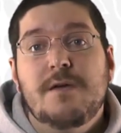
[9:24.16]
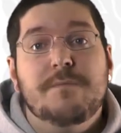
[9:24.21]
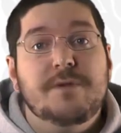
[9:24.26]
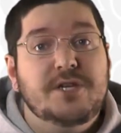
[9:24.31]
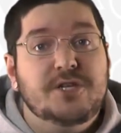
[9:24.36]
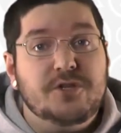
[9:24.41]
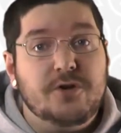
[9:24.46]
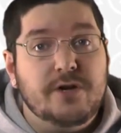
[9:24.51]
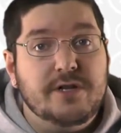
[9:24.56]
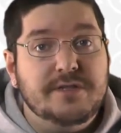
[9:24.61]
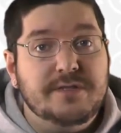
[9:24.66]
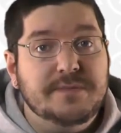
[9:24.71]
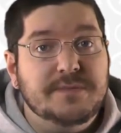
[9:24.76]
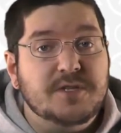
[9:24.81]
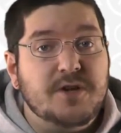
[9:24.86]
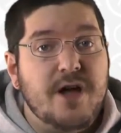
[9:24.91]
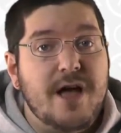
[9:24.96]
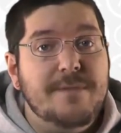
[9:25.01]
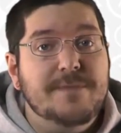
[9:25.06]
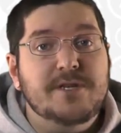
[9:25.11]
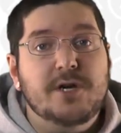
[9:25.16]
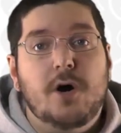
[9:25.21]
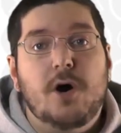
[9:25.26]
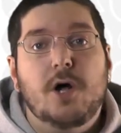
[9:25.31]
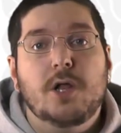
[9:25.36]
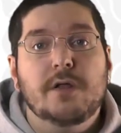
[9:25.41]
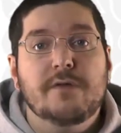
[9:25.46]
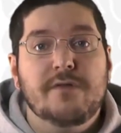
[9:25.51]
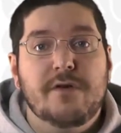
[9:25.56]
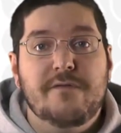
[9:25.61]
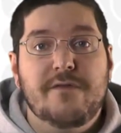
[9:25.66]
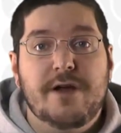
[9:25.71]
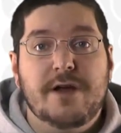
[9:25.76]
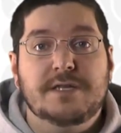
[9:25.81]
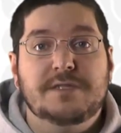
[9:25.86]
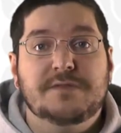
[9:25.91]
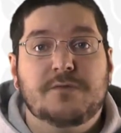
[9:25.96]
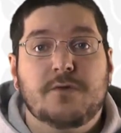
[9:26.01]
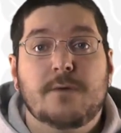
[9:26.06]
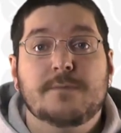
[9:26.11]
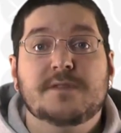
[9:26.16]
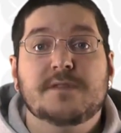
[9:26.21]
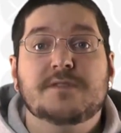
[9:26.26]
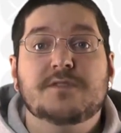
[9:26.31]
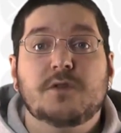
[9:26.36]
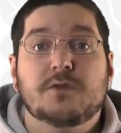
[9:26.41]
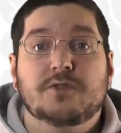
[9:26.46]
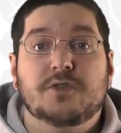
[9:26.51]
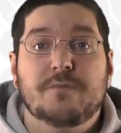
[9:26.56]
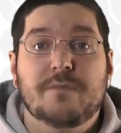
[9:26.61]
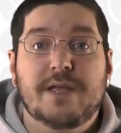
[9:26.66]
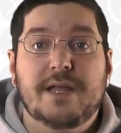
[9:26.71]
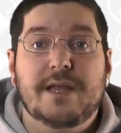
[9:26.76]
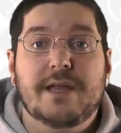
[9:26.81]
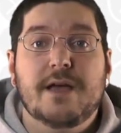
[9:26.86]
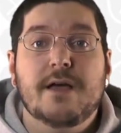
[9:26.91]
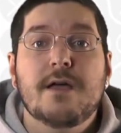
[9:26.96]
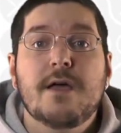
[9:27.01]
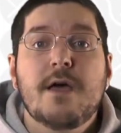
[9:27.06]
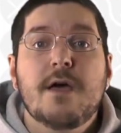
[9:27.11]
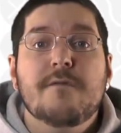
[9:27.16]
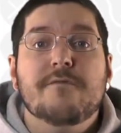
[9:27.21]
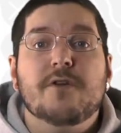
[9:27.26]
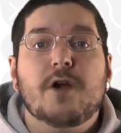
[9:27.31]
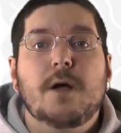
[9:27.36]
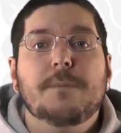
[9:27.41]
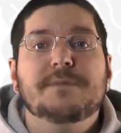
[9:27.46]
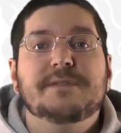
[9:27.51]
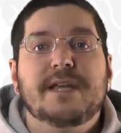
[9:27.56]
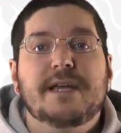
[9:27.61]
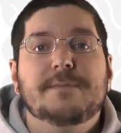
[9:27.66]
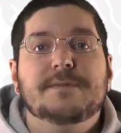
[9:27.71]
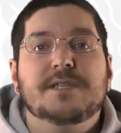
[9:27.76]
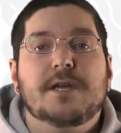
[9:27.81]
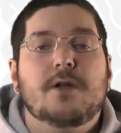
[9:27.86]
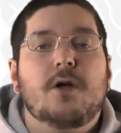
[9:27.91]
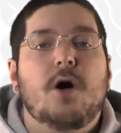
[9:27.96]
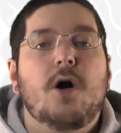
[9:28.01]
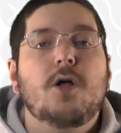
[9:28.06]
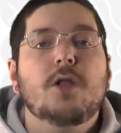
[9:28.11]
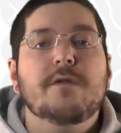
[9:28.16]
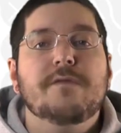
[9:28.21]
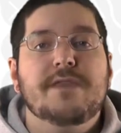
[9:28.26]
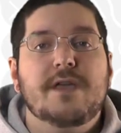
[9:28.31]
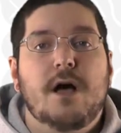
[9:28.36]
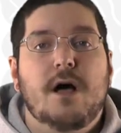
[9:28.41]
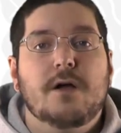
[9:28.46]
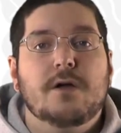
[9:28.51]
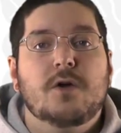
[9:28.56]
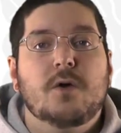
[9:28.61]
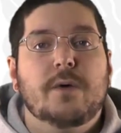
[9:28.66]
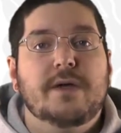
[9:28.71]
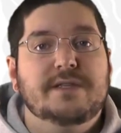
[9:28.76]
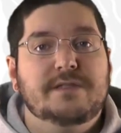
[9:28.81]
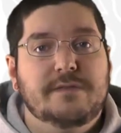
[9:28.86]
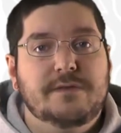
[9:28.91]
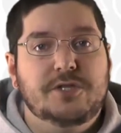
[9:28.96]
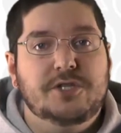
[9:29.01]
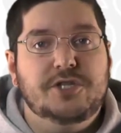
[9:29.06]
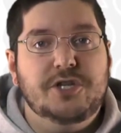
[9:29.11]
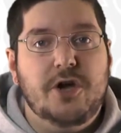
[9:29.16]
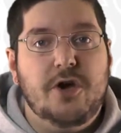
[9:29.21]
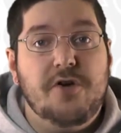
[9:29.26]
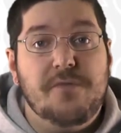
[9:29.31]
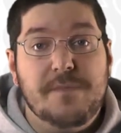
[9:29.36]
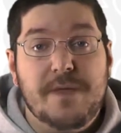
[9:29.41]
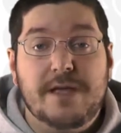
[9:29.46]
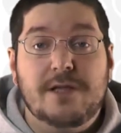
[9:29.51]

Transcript: Be sure to subscribe to all of our various forms of social media for updates on all of the ongoings of the show,